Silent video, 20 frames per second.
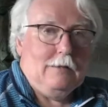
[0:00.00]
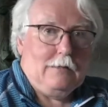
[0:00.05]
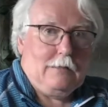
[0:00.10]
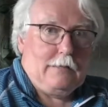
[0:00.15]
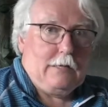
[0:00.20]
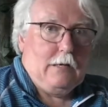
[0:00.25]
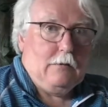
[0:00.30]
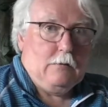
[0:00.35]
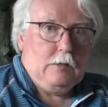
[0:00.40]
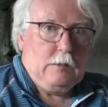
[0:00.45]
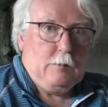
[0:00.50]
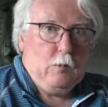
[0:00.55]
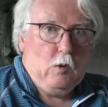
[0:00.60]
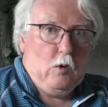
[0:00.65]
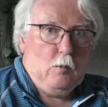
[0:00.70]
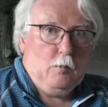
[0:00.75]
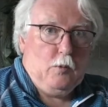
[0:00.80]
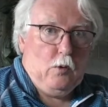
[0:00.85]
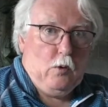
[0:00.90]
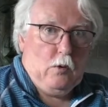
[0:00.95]
sound is more
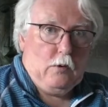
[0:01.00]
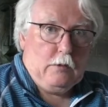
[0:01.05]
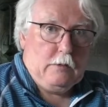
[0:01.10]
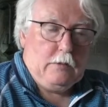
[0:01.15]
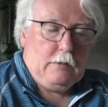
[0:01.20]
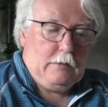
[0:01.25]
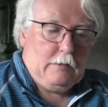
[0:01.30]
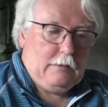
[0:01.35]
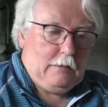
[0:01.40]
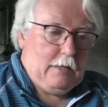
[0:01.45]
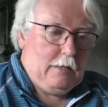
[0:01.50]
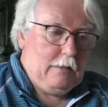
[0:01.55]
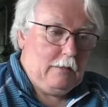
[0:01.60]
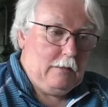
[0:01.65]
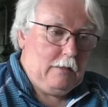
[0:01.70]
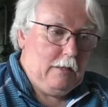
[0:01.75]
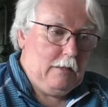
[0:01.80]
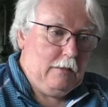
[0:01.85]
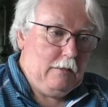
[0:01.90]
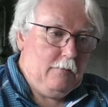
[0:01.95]
important
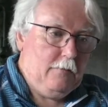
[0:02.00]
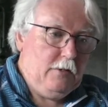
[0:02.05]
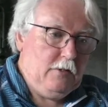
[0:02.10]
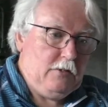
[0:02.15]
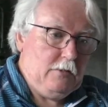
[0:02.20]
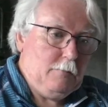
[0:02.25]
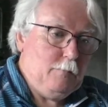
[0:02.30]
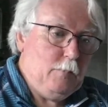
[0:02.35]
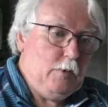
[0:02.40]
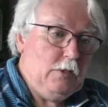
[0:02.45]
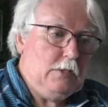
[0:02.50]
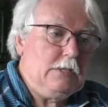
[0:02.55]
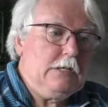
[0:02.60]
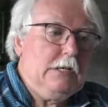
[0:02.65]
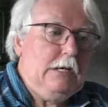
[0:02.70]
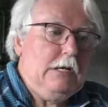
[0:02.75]
than the vision, but